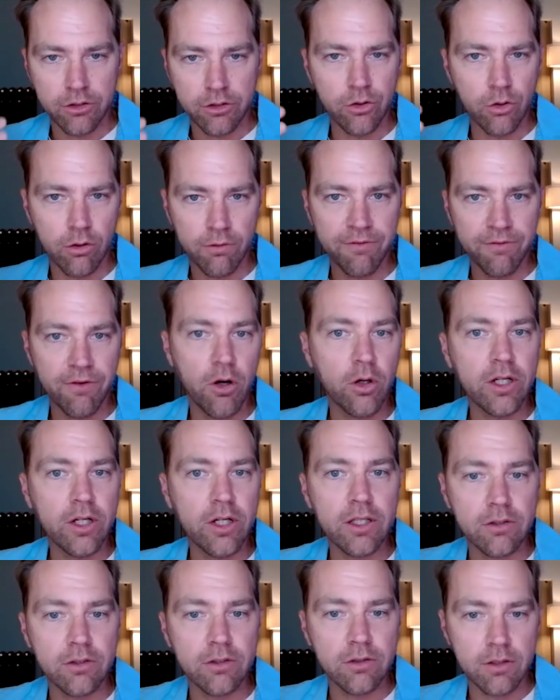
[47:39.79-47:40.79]
your oh,
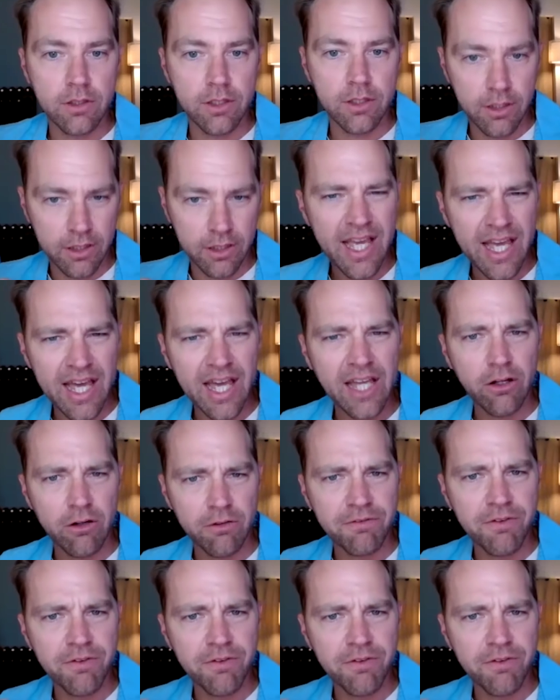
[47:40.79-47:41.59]
focus yeah. It, yeah.